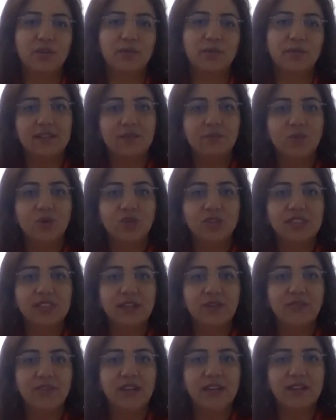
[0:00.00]
The most
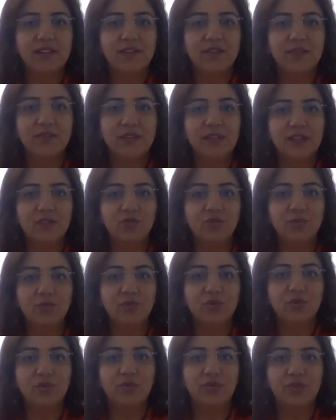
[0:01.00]
effective way to
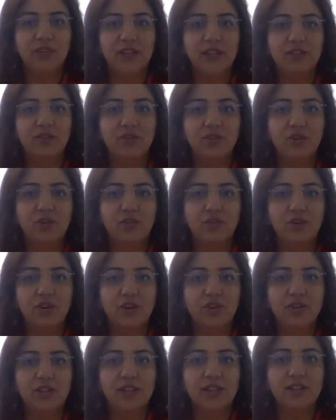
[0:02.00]
proofread your
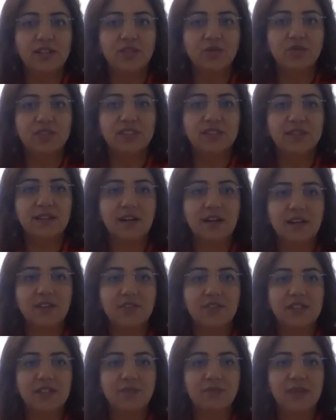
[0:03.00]
work is to start
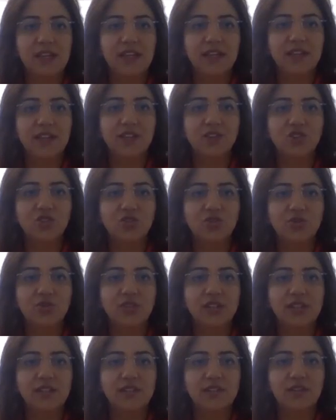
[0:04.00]
with making sure
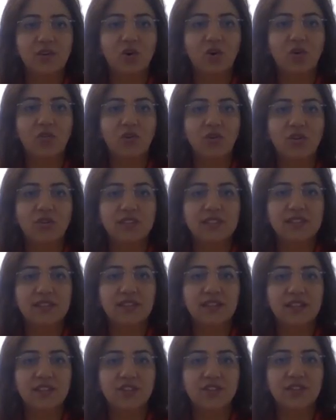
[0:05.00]
that the overall
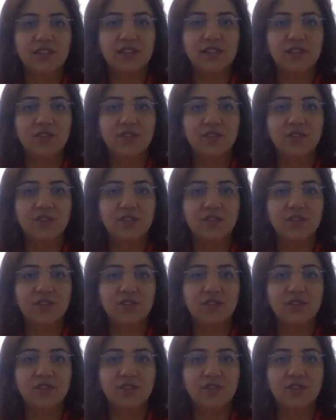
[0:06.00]
structure and